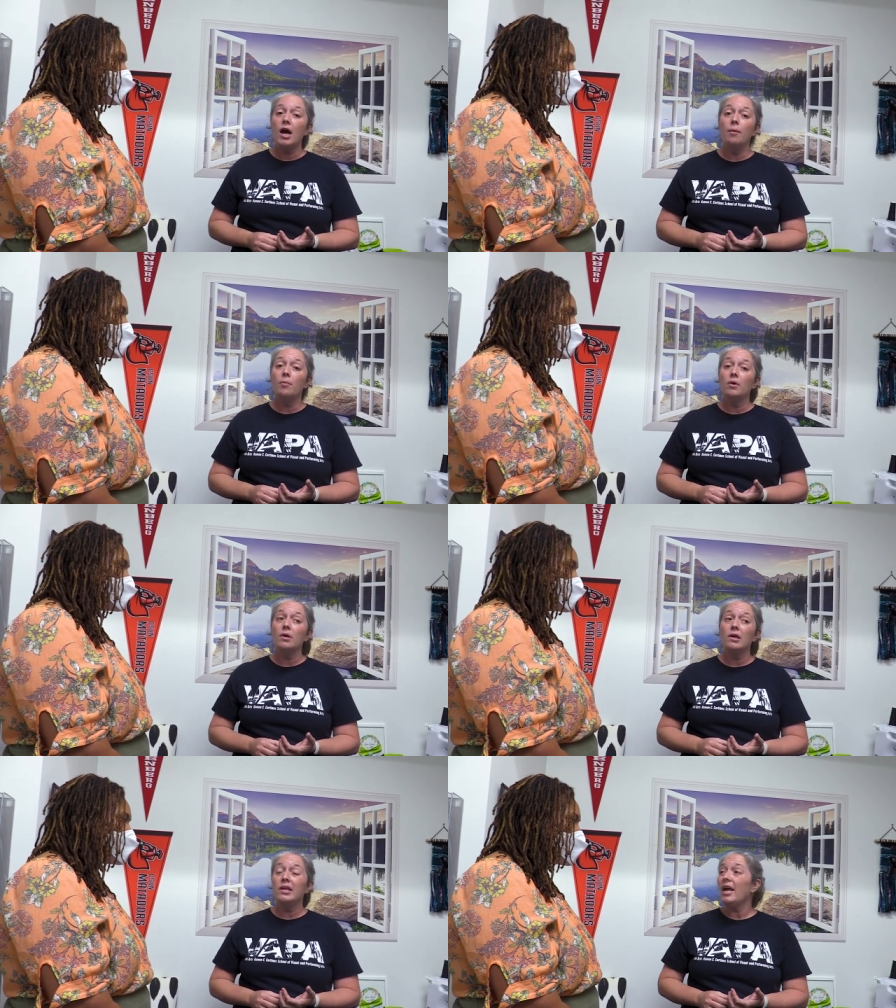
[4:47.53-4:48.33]
um,
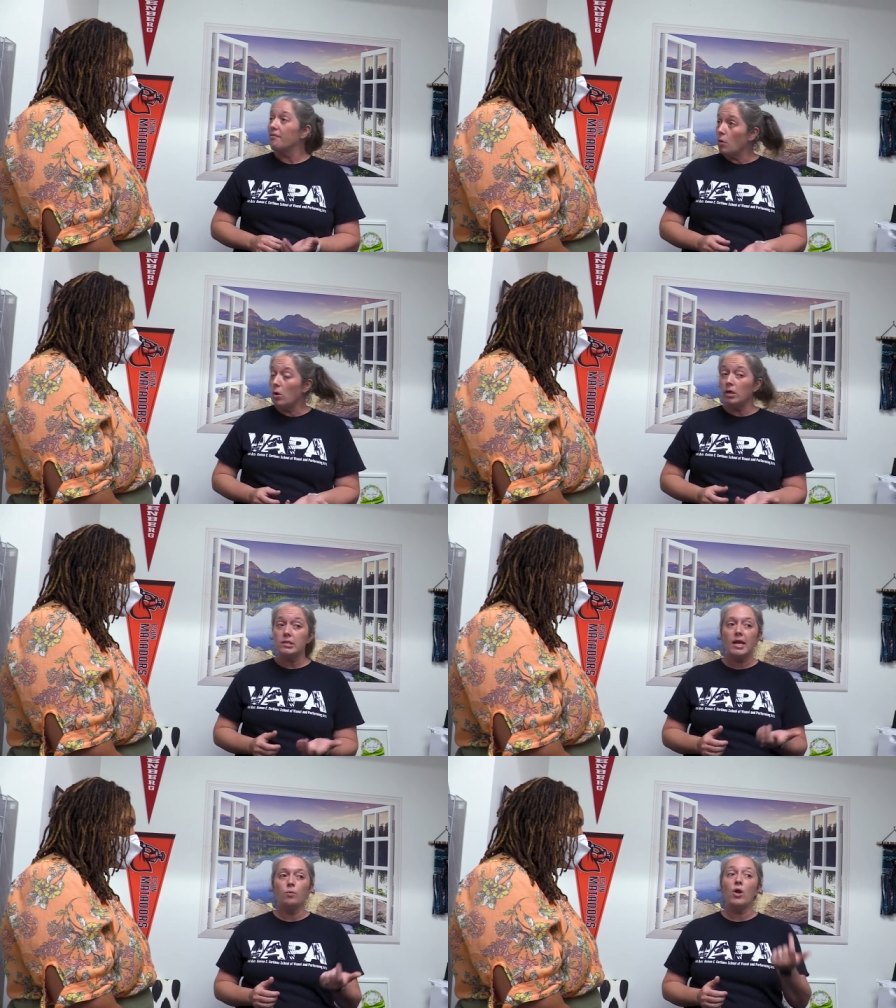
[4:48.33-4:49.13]
yeah, of course.
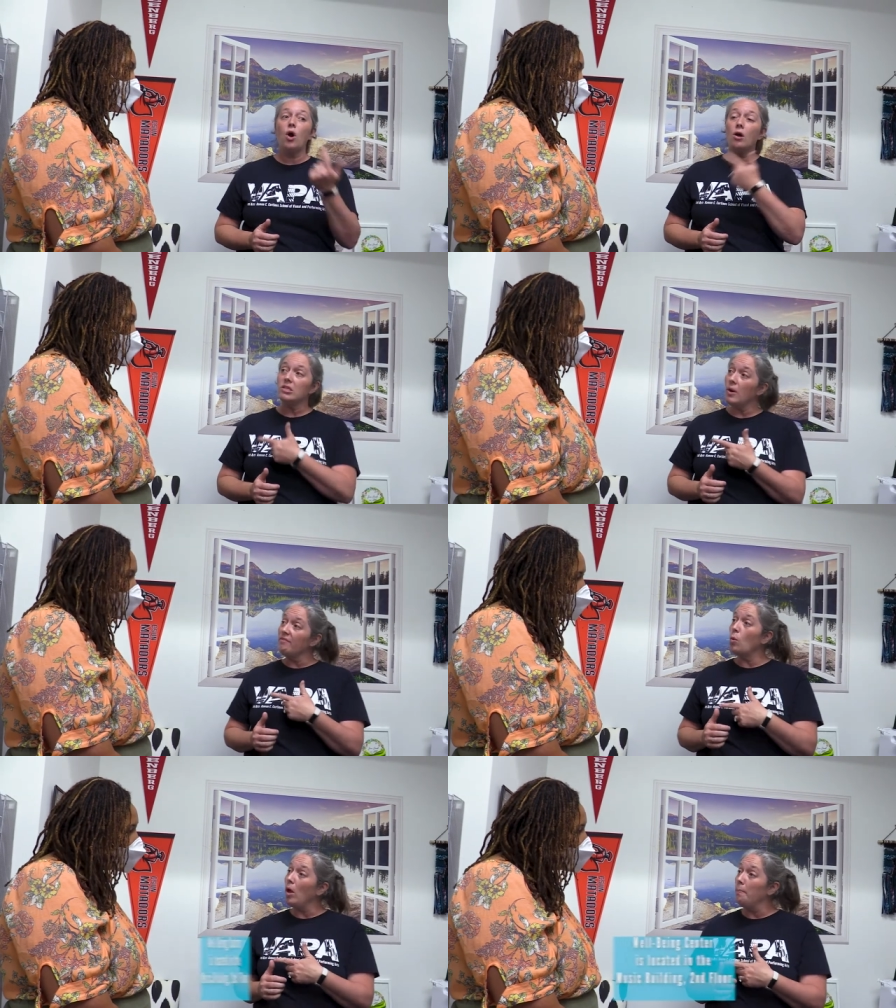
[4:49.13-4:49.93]
And we also have
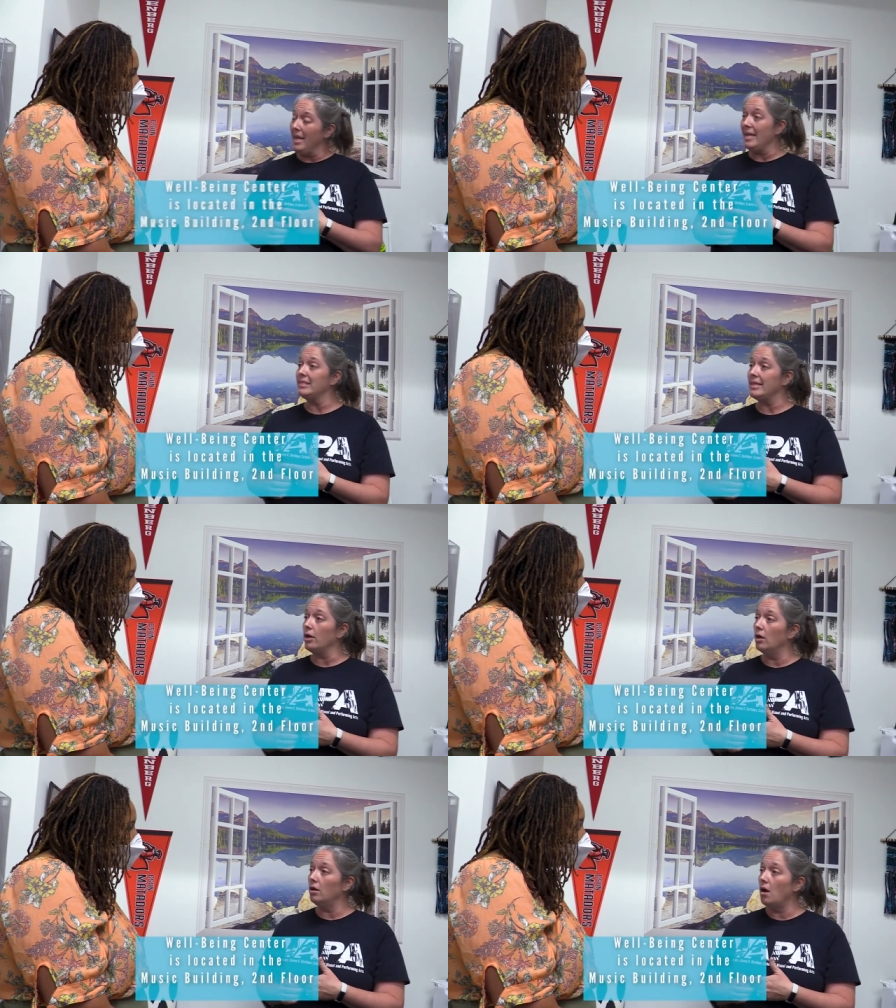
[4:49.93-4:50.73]
the well-being
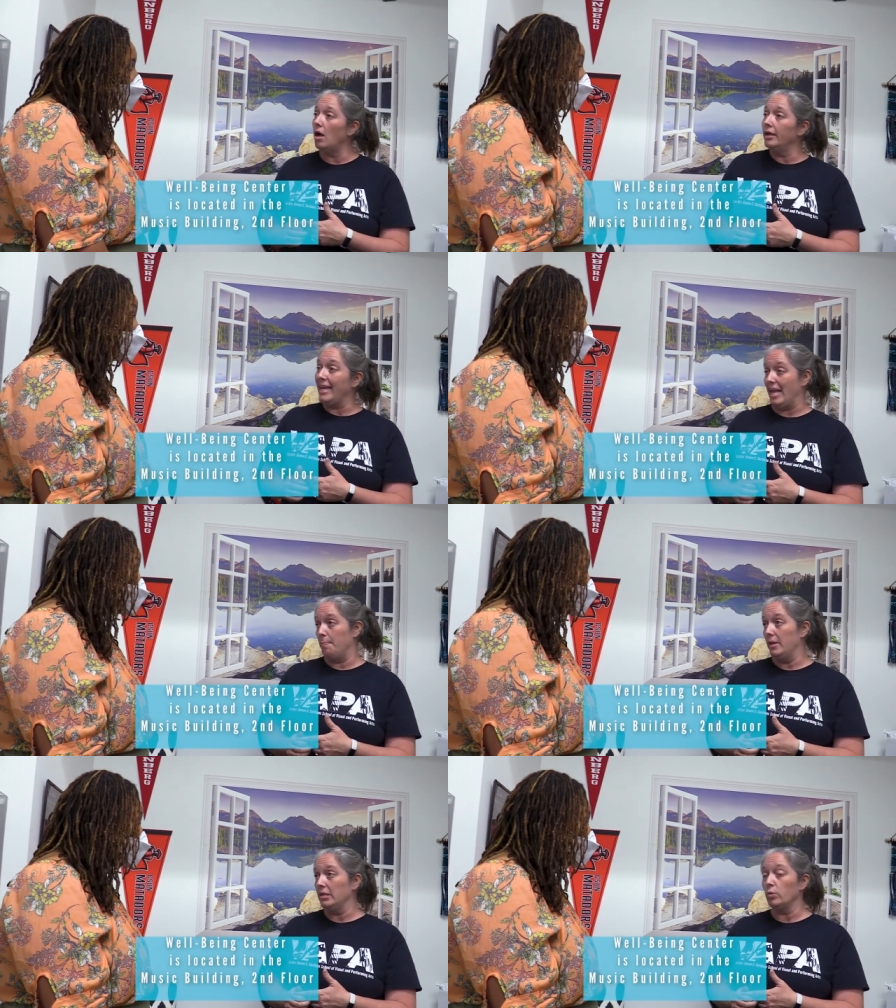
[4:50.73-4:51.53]
Center on yeah.
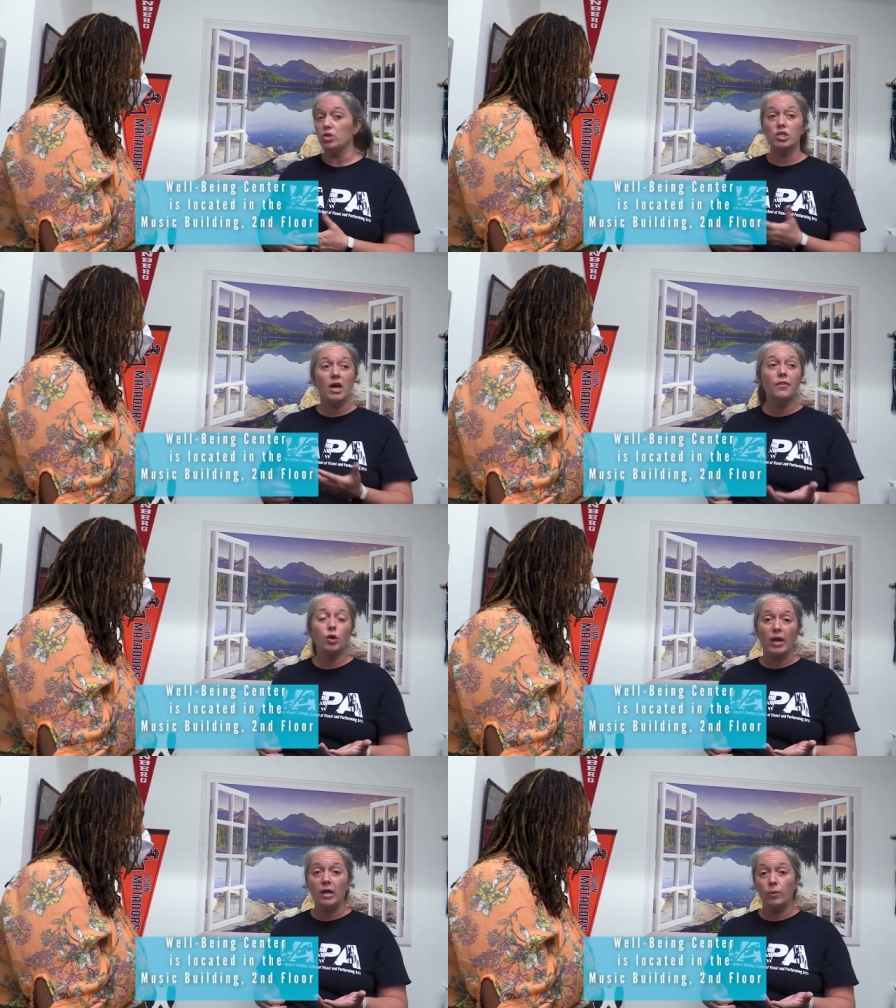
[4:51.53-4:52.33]
campus, which is another
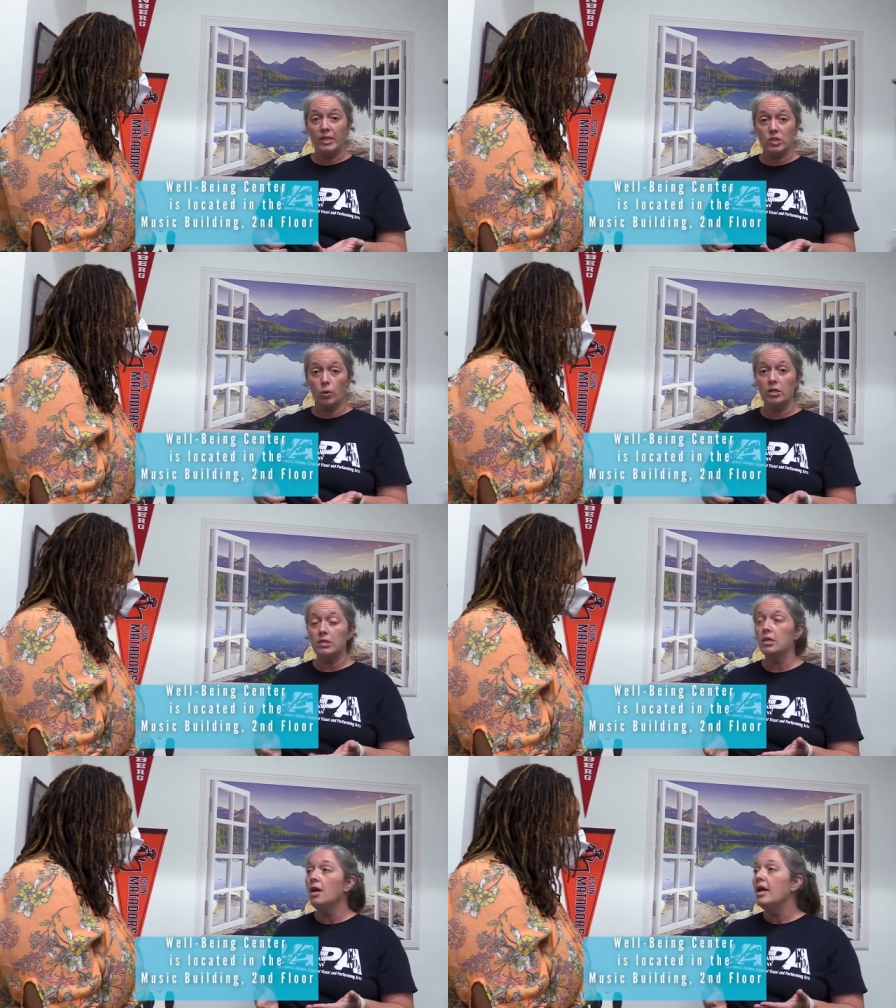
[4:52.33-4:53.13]
great resource.